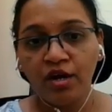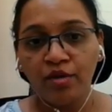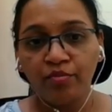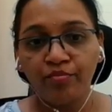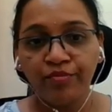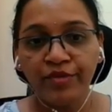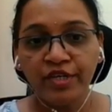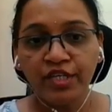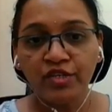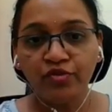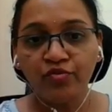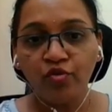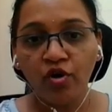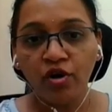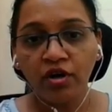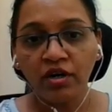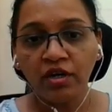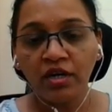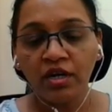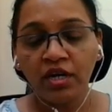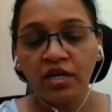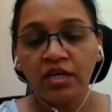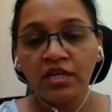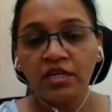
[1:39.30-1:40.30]
Means what?
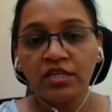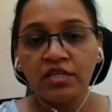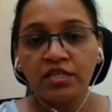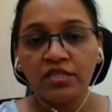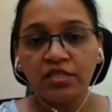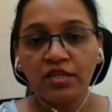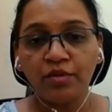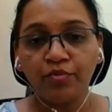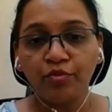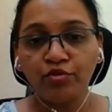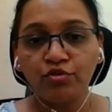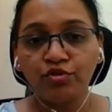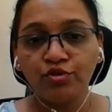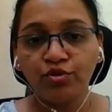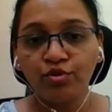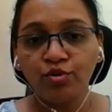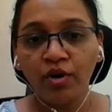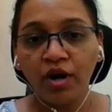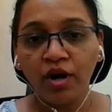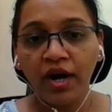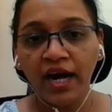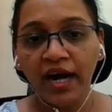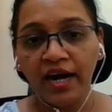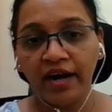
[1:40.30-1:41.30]
Suppose you
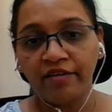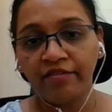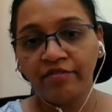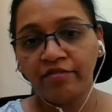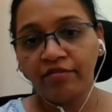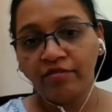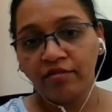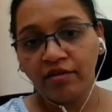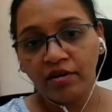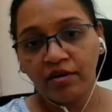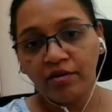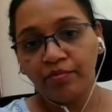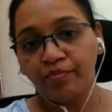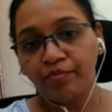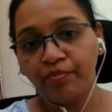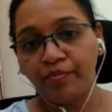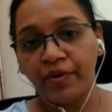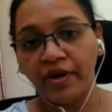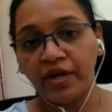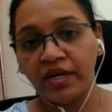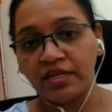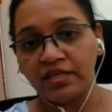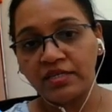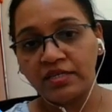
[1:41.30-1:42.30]
have
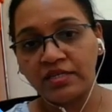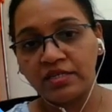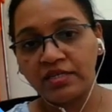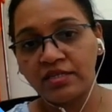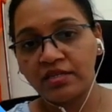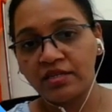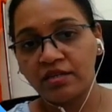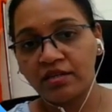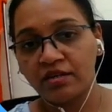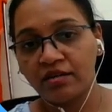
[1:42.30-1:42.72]
plus